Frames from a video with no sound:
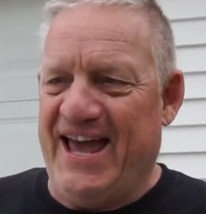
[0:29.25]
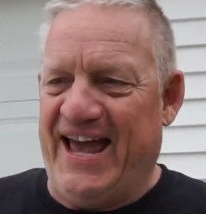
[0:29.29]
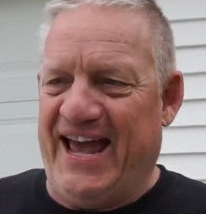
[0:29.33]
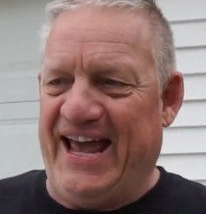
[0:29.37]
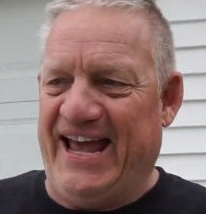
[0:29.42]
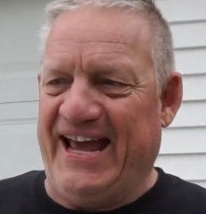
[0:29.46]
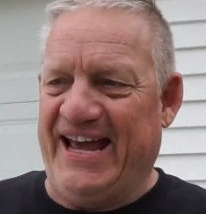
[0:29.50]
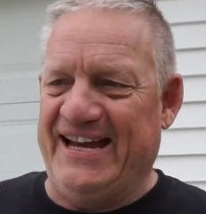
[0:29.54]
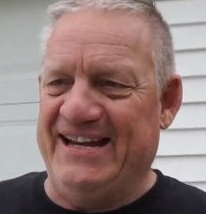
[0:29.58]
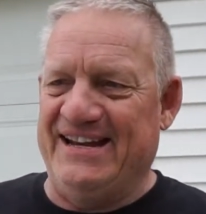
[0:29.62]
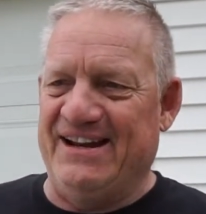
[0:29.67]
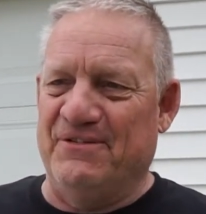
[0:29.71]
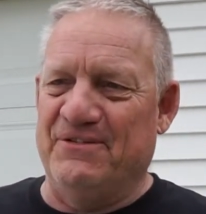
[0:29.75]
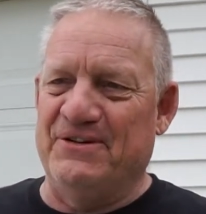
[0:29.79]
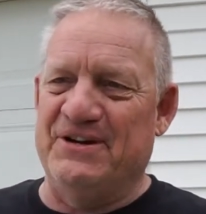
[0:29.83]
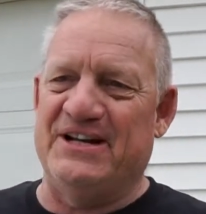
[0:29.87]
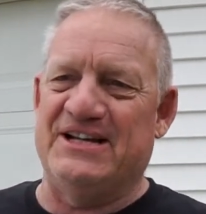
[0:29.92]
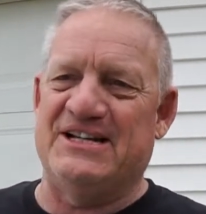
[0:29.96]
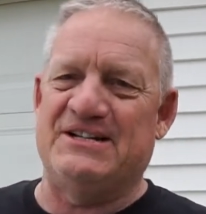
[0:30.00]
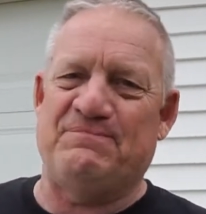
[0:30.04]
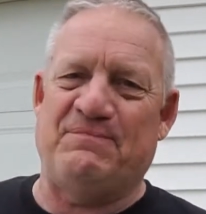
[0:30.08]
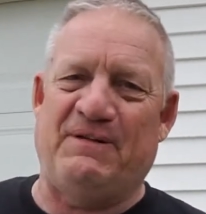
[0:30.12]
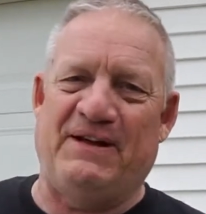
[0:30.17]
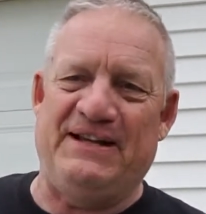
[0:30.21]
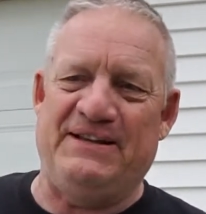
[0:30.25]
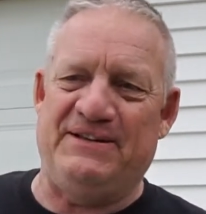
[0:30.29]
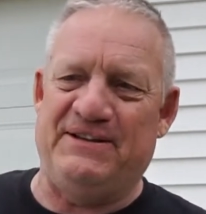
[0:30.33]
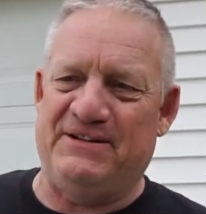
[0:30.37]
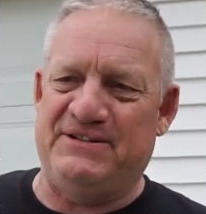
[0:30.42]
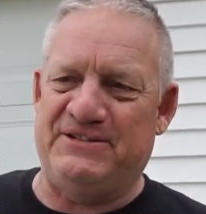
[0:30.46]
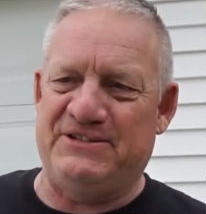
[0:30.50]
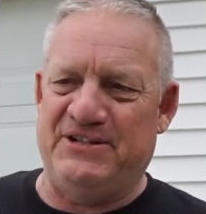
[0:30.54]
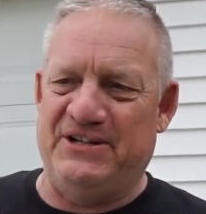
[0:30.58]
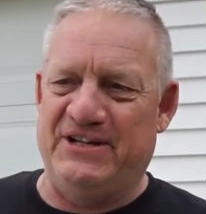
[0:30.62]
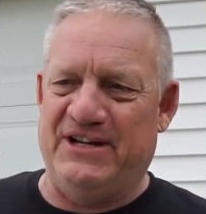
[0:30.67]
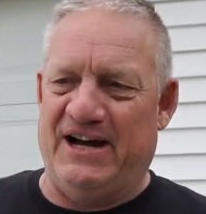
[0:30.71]
And I want to explain this
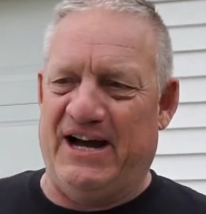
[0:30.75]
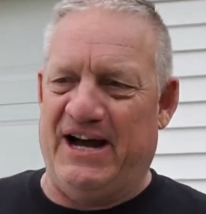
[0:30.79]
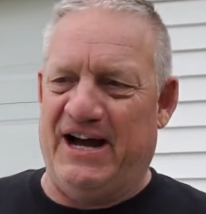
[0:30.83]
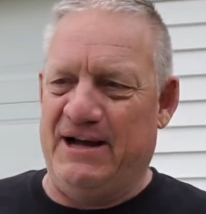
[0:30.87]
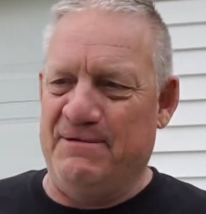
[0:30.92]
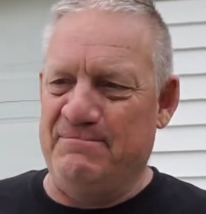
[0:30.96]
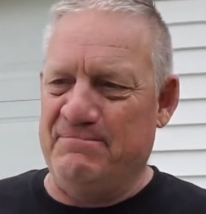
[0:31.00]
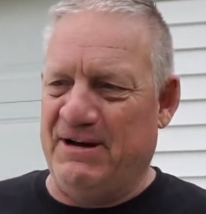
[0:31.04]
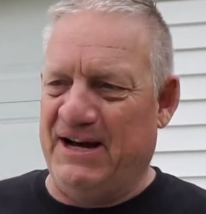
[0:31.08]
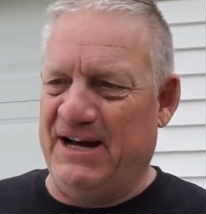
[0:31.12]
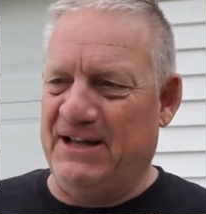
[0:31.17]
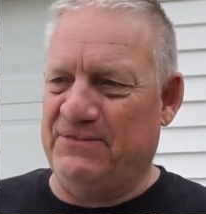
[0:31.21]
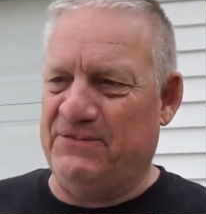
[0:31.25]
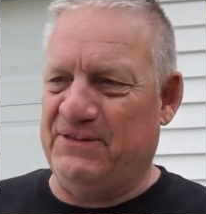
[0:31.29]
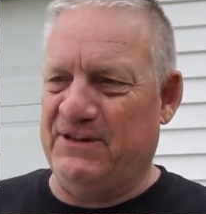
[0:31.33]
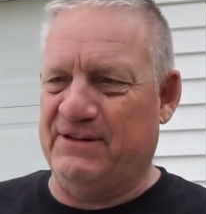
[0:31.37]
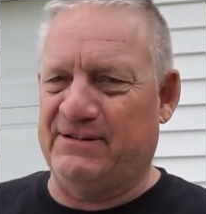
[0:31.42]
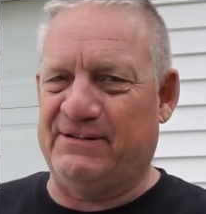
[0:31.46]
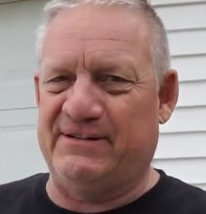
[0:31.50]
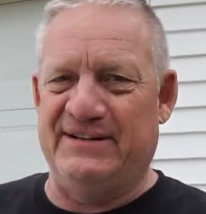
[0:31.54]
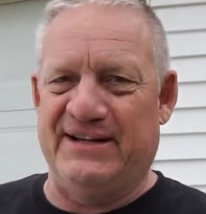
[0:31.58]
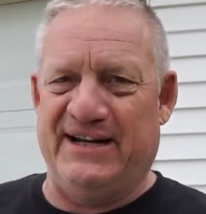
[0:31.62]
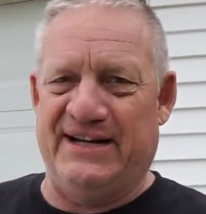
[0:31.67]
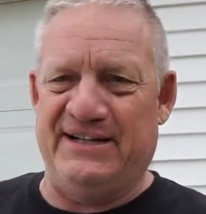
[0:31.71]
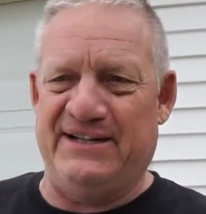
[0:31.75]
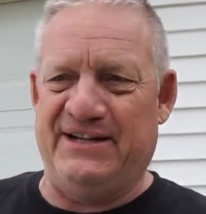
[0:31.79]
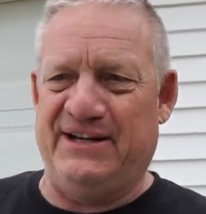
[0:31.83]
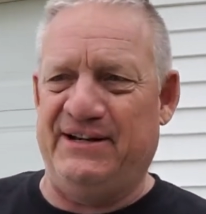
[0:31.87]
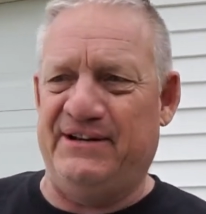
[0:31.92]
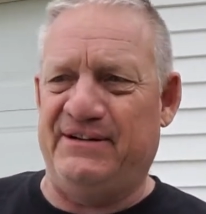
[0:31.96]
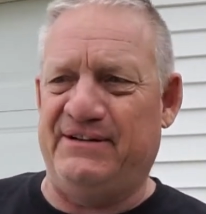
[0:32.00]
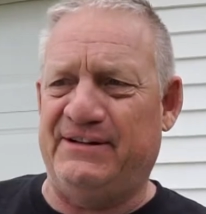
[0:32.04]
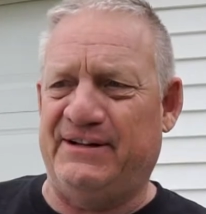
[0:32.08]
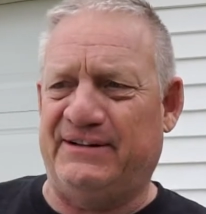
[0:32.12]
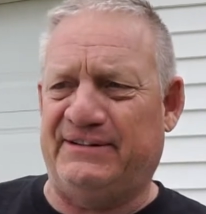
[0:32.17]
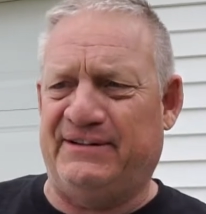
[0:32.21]
to you. I bought this
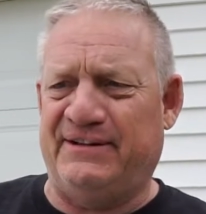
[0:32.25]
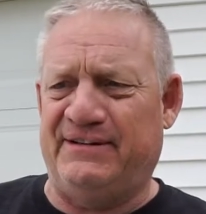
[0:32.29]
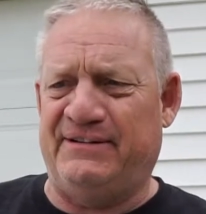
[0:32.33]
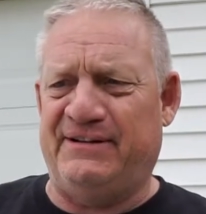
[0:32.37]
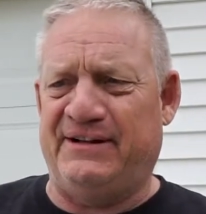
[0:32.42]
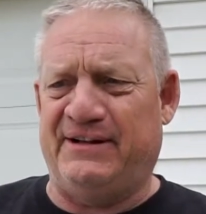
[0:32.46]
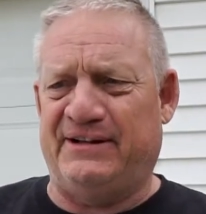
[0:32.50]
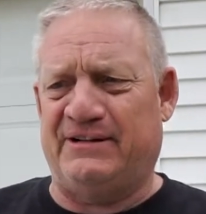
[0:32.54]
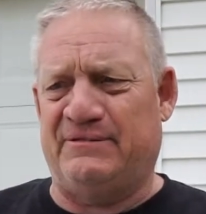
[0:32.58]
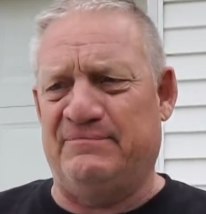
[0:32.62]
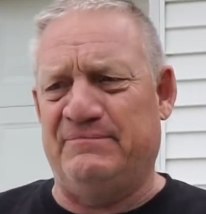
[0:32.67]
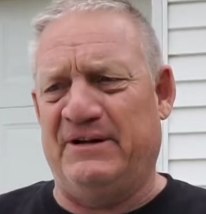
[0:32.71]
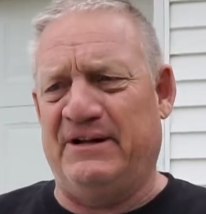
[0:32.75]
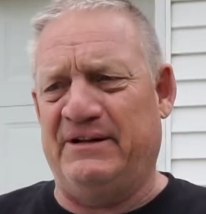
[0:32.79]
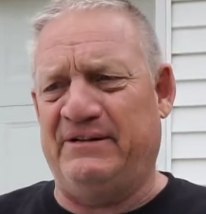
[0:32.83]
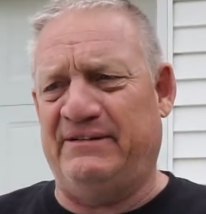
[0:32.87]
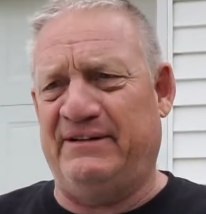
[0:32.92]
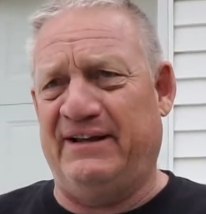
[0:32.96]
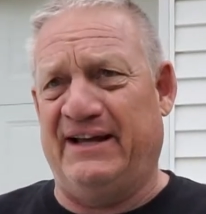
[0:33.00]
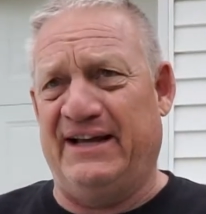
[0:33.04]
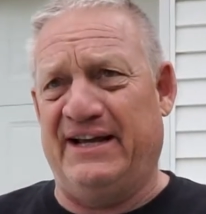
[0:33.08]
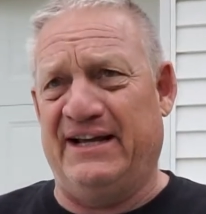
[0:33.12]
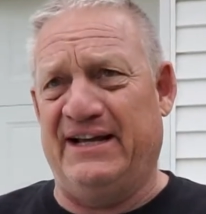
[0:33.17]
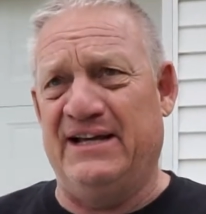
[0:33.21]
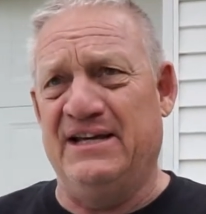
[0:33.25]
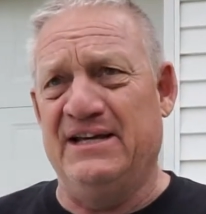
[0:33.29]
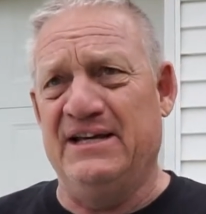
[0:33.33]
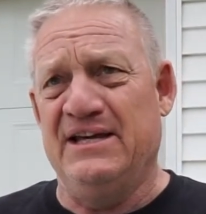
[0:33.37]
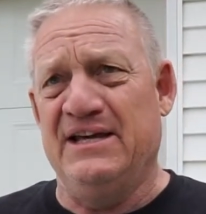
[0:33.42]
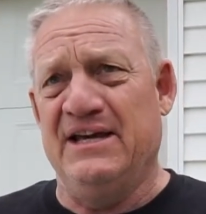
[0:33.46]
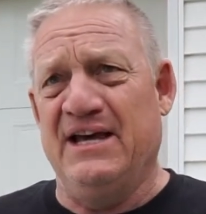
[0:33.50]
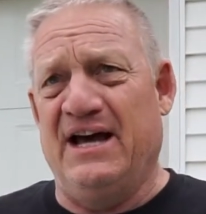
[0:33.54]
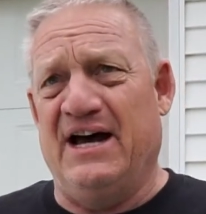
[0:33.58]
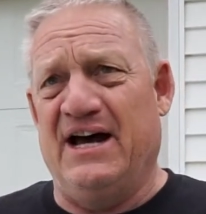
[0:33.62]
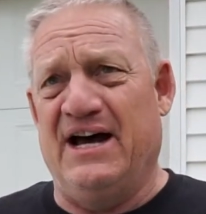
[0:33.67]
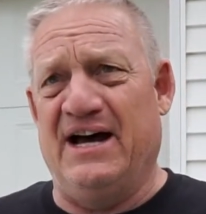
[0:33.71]
1966 Mustang
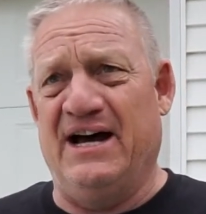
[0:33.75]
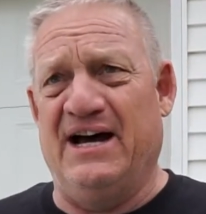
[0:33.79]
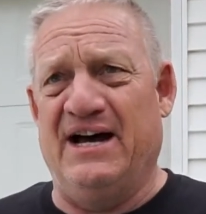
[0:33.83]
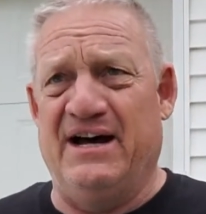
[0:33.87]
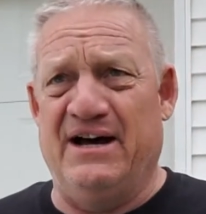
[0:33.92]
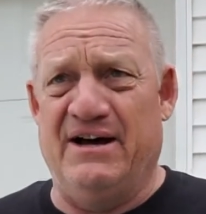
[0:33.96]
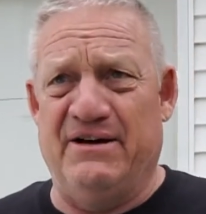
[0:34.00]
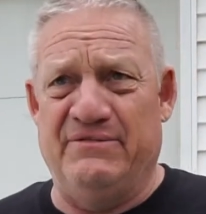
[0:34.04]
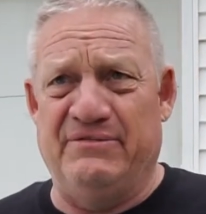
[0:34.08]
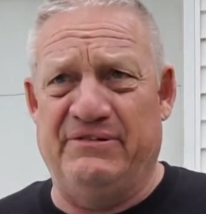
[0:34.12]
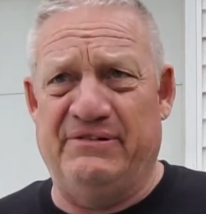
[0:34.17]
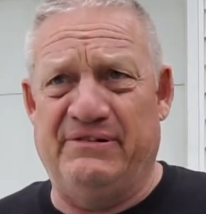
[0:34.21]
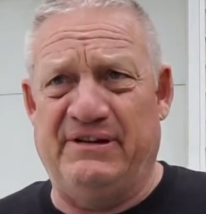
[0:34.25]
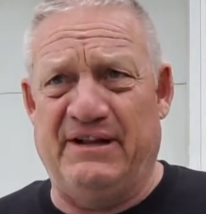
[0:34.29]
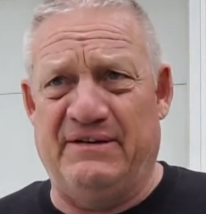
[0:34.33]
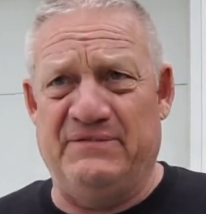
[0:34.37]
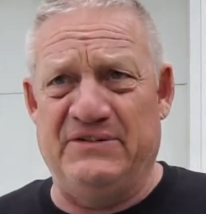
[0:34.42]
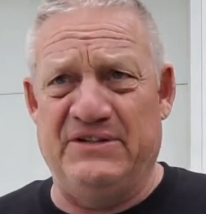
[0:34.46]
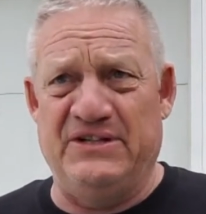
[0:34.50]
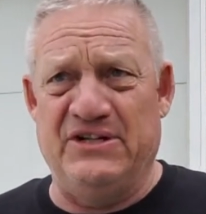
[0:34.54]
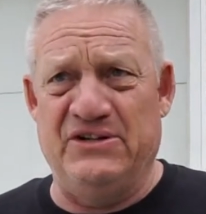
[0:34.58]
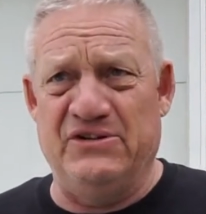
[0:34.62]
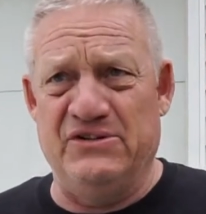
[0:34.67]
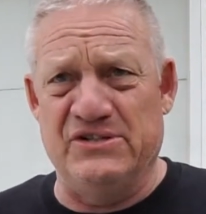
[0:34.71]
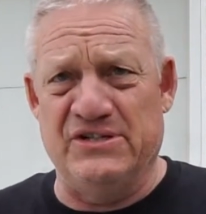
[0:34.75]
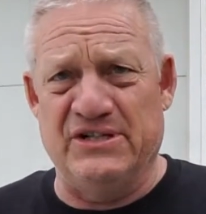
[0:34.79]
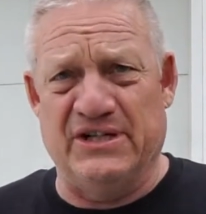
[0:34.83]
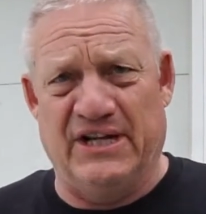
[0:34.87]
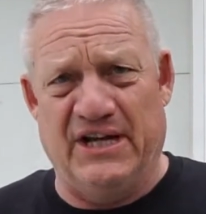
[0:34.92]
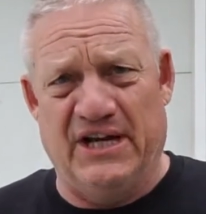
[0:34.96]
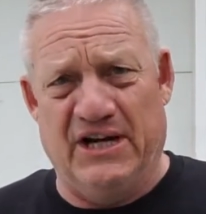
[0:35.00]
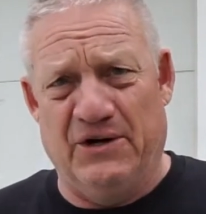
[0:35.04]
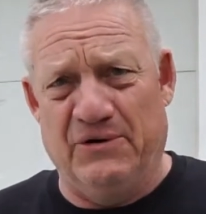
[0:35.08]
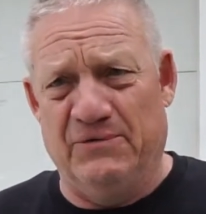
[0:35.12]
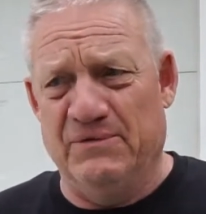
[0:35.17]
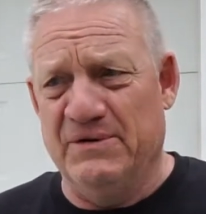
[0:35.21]
7 years
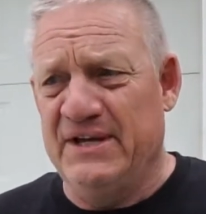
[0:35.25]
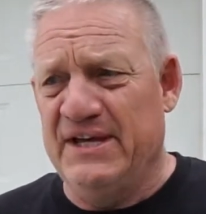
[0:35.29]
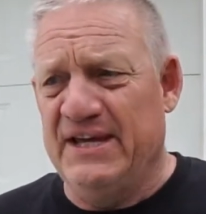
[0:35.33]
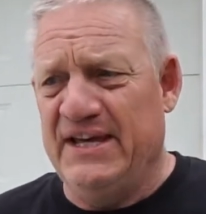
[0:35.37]
ago